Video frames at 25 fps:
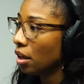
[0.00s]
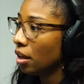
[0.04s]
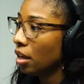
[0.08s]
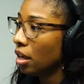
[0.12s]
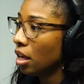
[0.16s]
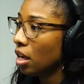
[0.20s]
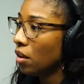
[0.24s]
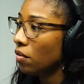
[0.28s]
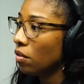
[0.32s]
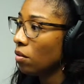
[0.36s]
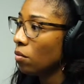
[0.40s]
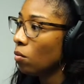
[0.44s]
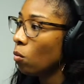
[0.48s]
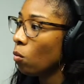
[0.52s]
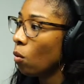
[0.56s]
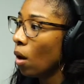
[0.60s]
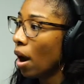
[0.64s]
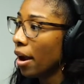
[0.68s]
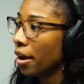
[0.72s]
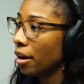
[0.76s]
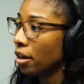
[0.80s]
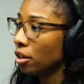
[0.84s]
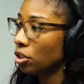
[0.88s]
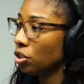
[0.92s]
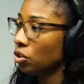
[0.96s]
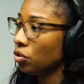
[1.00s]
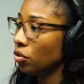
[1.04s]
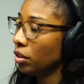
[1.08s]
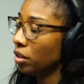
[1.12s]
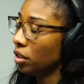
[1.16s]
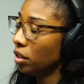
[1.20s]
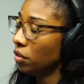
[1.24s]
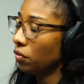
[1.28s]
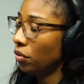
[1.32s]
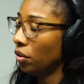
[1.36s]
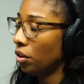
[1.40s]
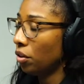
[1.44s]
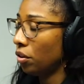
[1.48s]
even wire
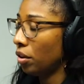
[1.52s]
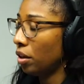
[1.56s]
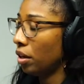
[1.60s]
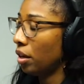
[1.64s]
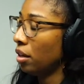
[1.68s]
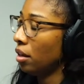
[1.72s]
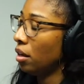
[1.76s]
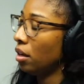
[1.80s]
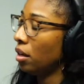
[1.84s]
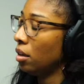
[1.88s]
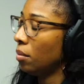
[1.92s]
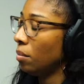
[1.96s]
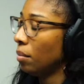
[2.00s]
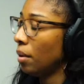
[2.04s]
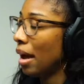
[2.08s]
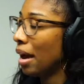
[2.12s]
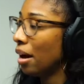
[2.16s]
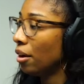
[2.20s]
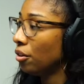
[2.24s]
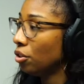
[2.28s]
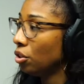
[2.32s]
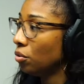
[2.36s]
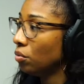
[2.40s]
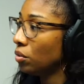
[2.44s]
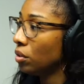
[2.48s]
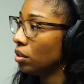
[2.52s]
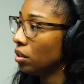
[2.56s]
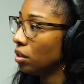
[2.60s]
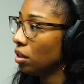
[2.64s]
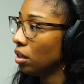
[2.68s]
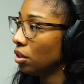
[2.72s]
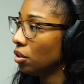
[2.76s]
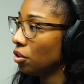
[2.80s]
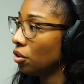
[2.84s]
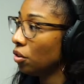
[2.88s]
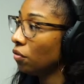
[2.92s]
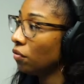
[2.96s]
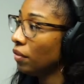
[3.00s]
transferring how you would
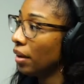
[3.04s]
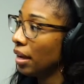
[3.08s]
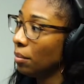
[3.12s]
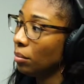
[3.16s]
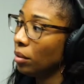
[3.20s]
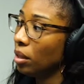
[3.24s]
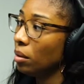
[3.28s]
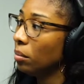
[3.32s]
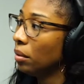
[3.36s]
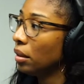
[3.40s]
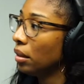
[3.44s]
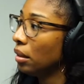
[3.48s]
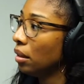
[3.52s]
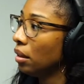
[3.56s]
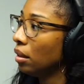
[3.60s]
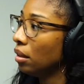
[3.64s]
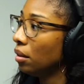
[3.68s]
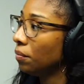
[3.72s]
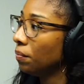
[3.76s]
send your family money,